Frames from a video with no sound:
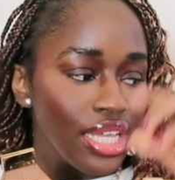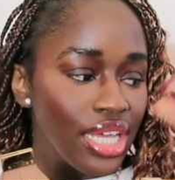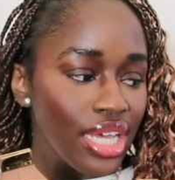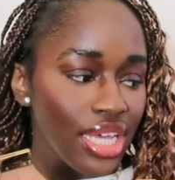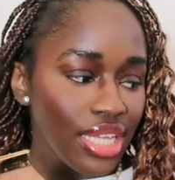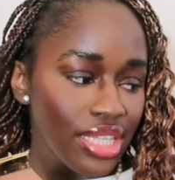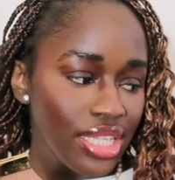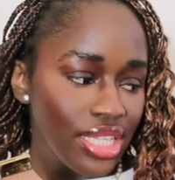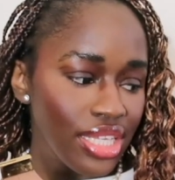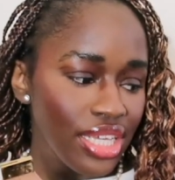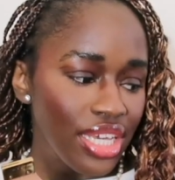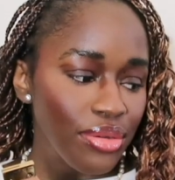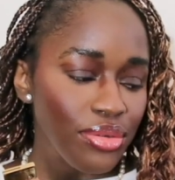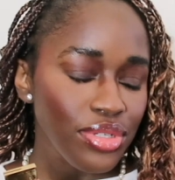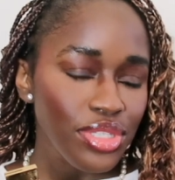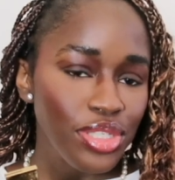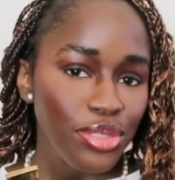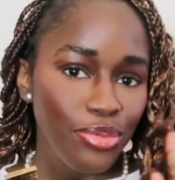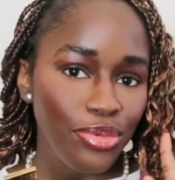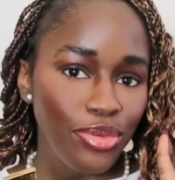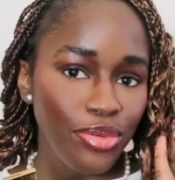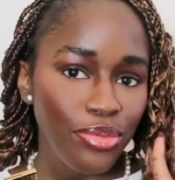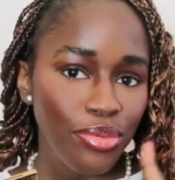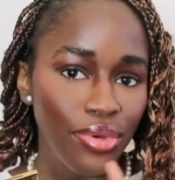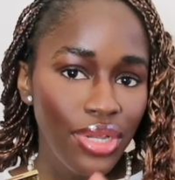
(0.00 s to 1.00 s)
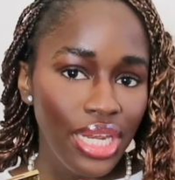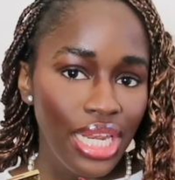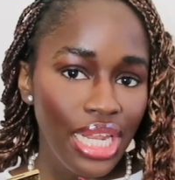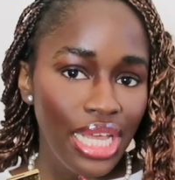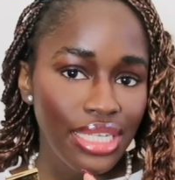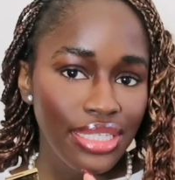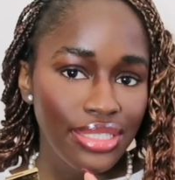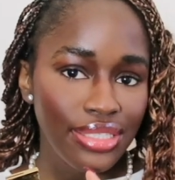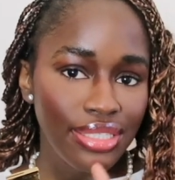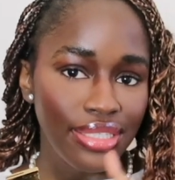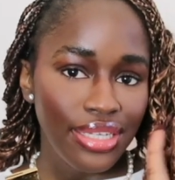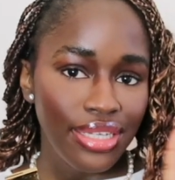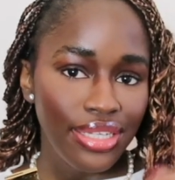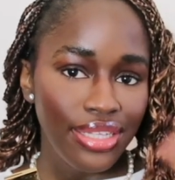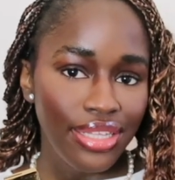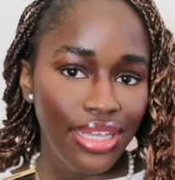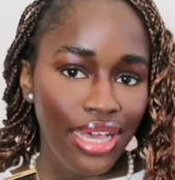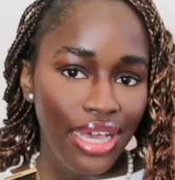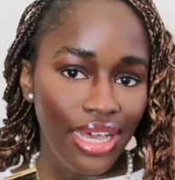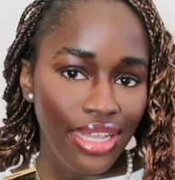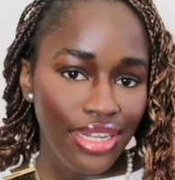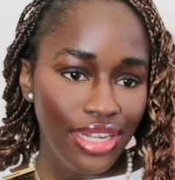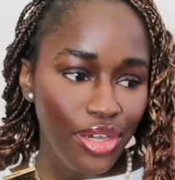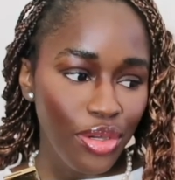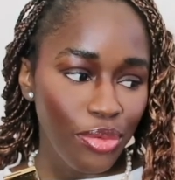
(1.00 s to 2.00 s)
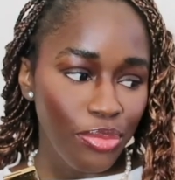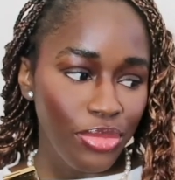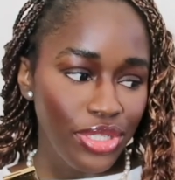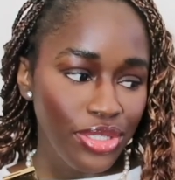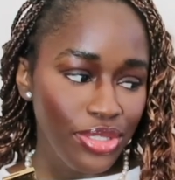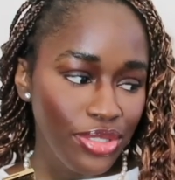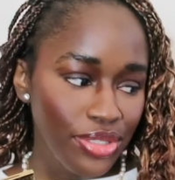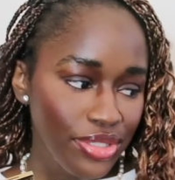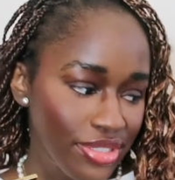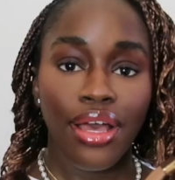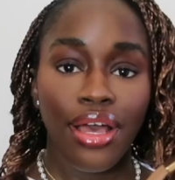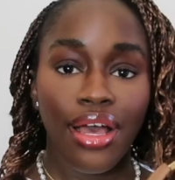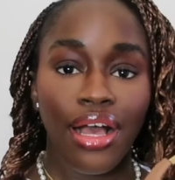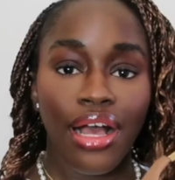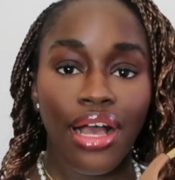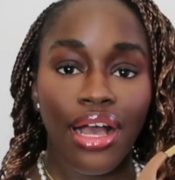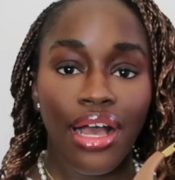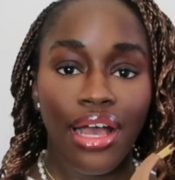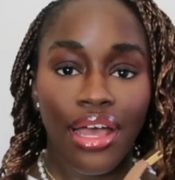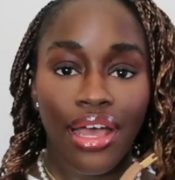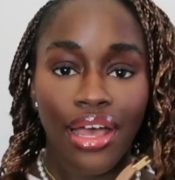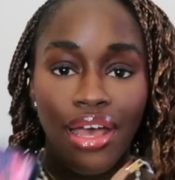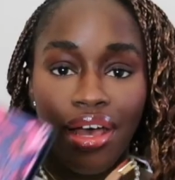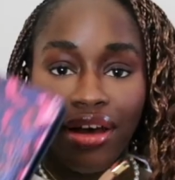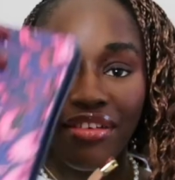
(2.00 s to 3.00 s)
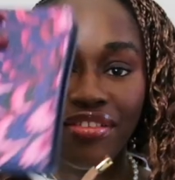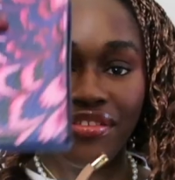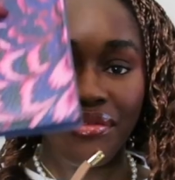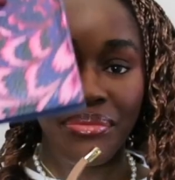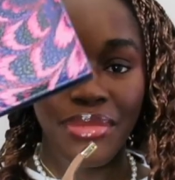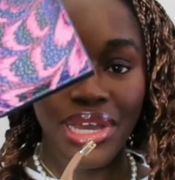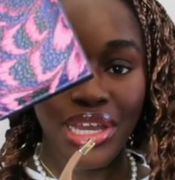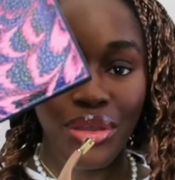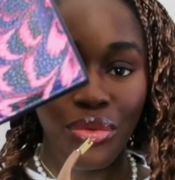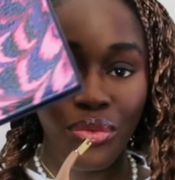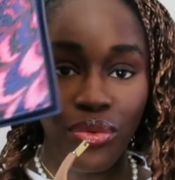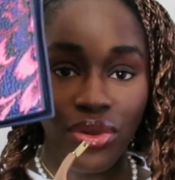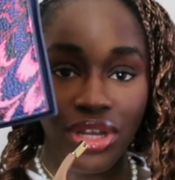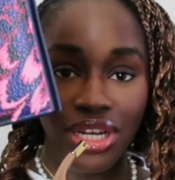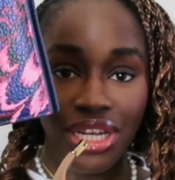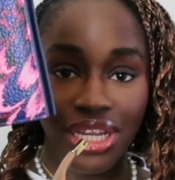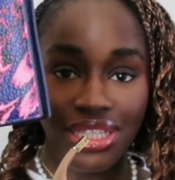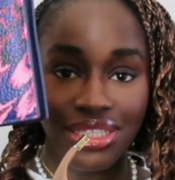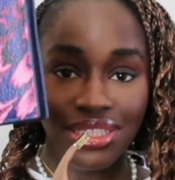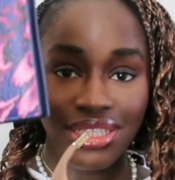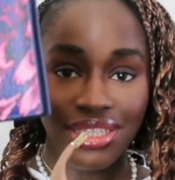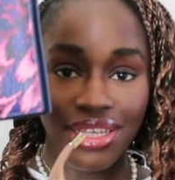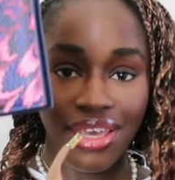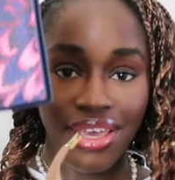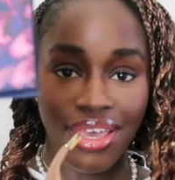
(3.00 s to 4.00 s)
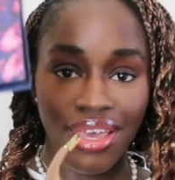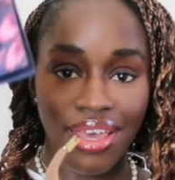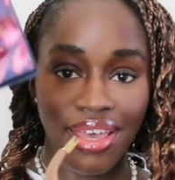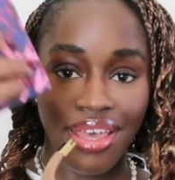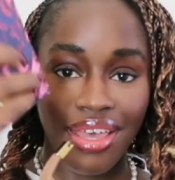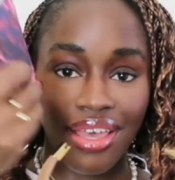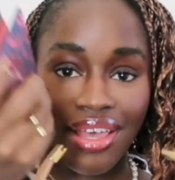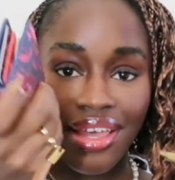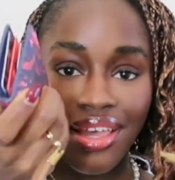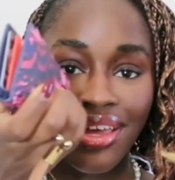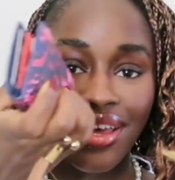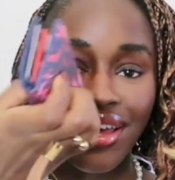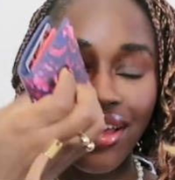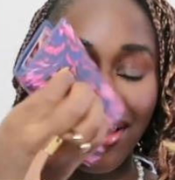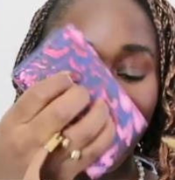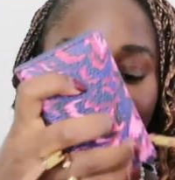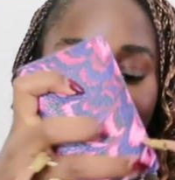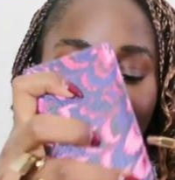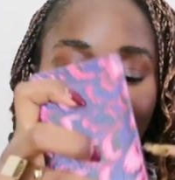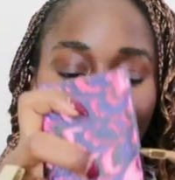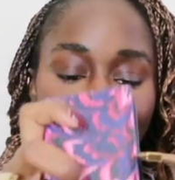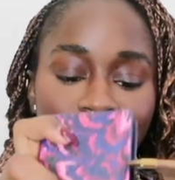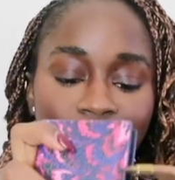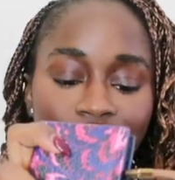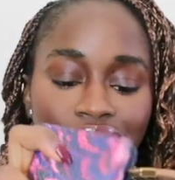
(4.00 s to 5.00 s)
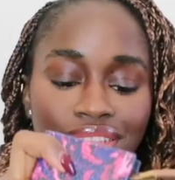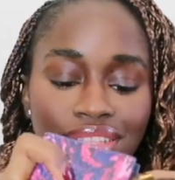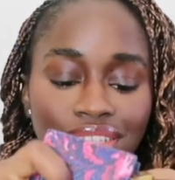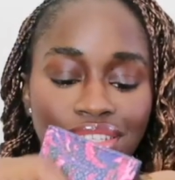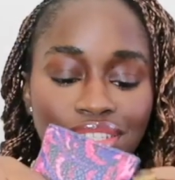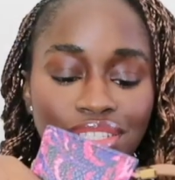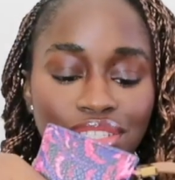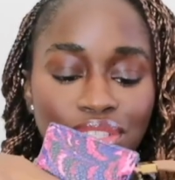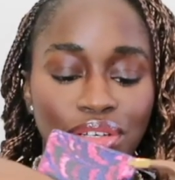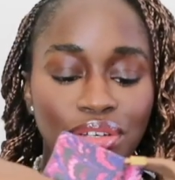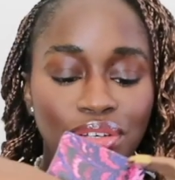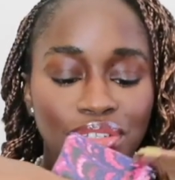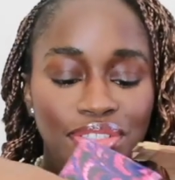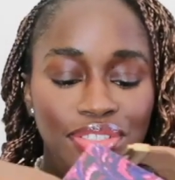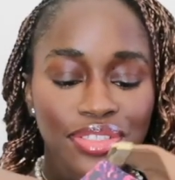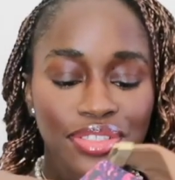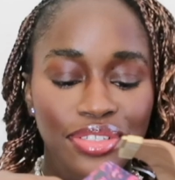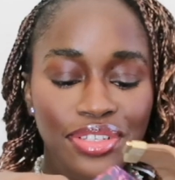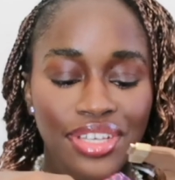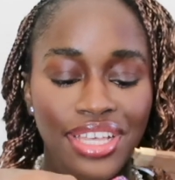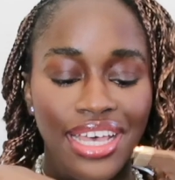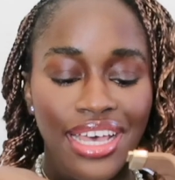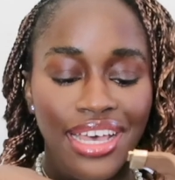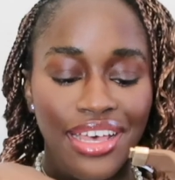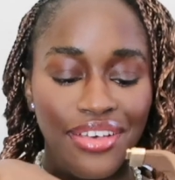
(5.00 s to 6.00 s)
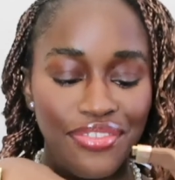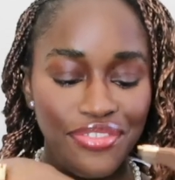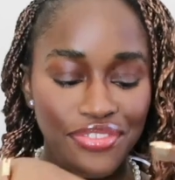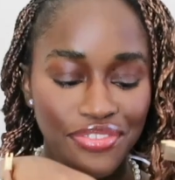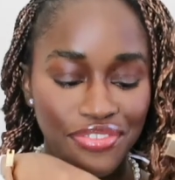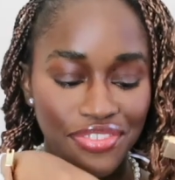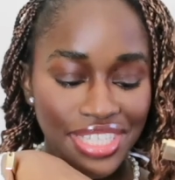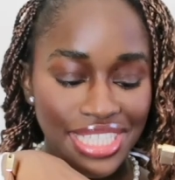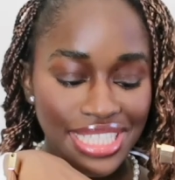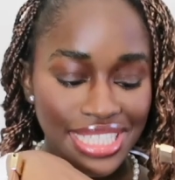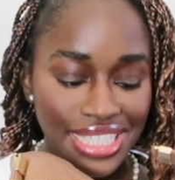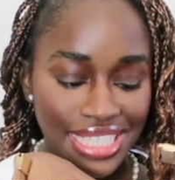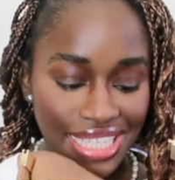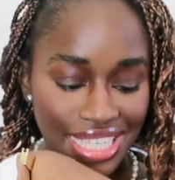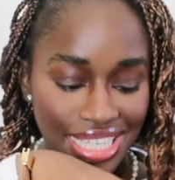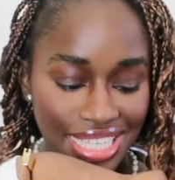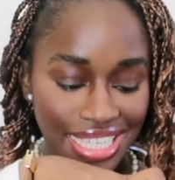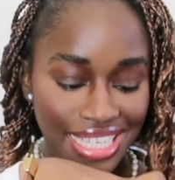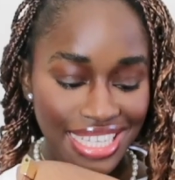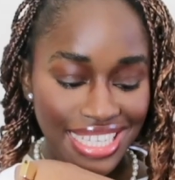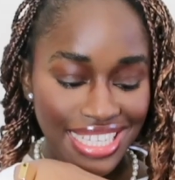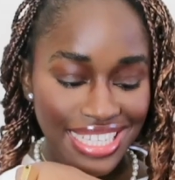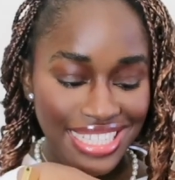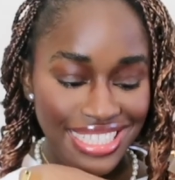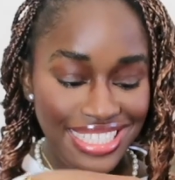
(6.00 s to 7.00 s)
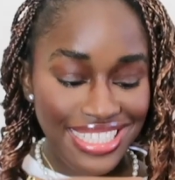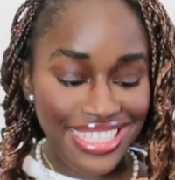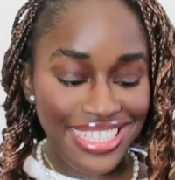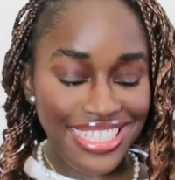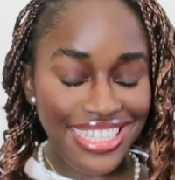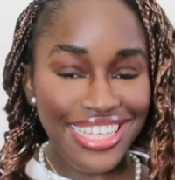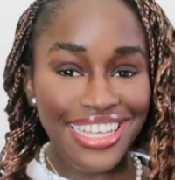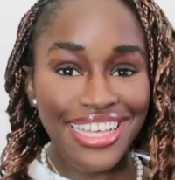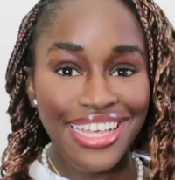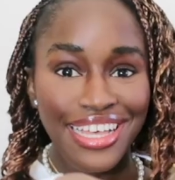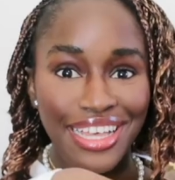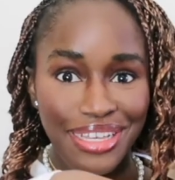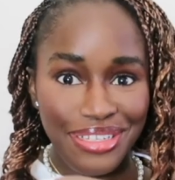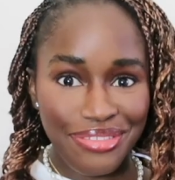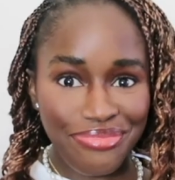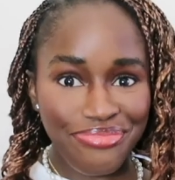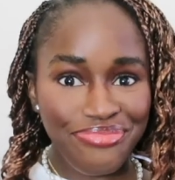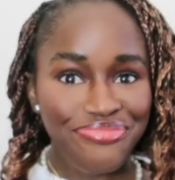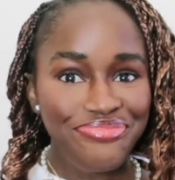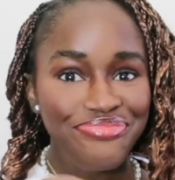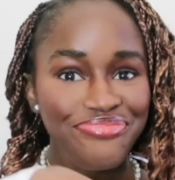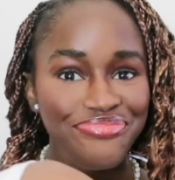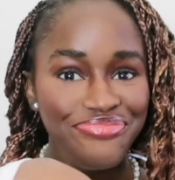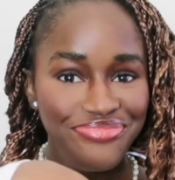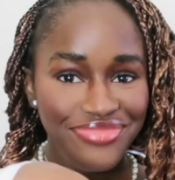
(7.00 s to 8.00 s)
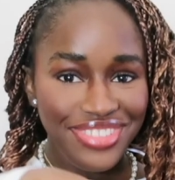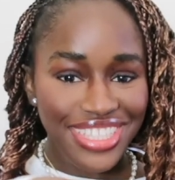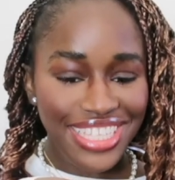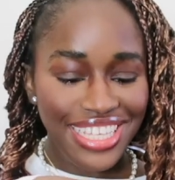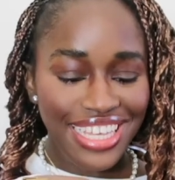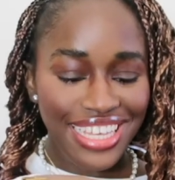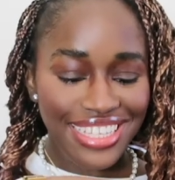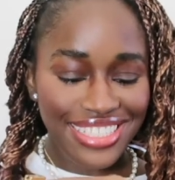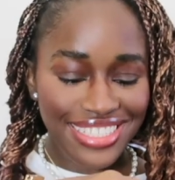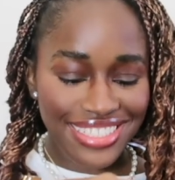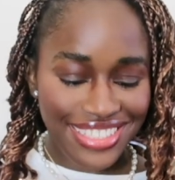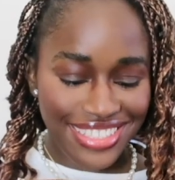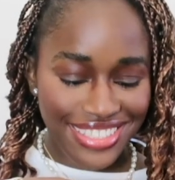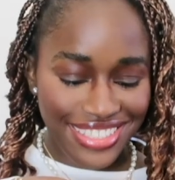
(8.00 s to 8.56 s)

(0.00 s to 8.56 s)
I think I want to put one last thing and I'll be done. I have my wallet here, and this also can fit in. Yes.